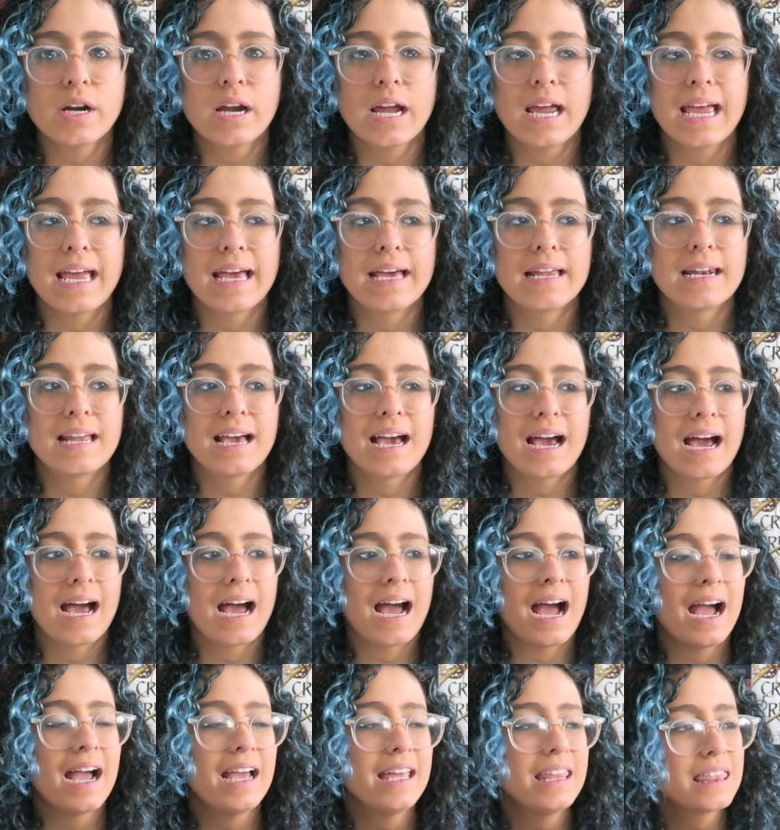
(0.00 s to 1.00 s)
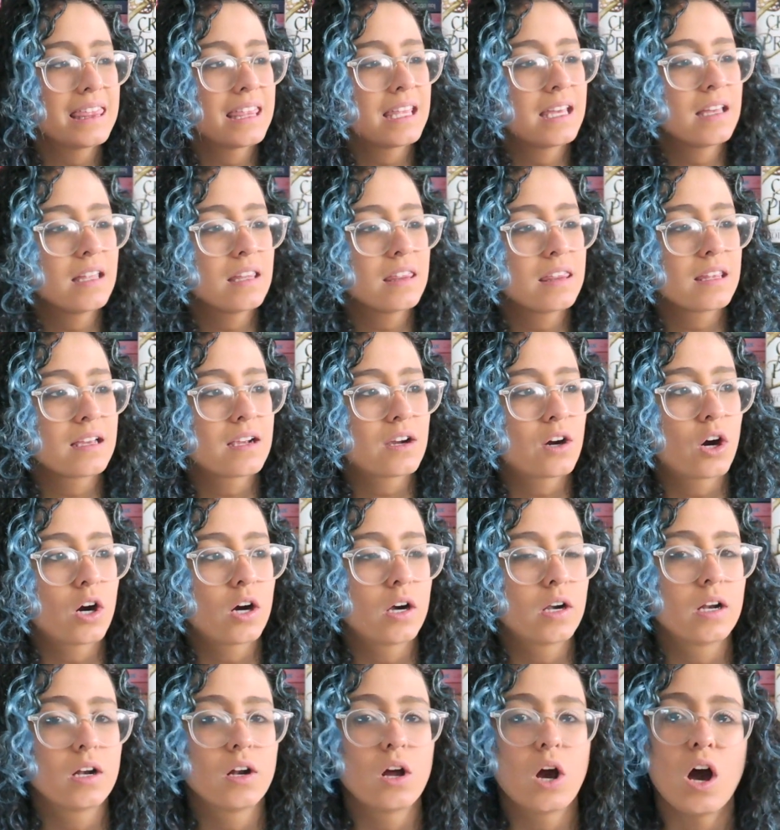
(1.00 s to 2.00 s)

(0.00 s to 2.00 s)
and I think that Carton,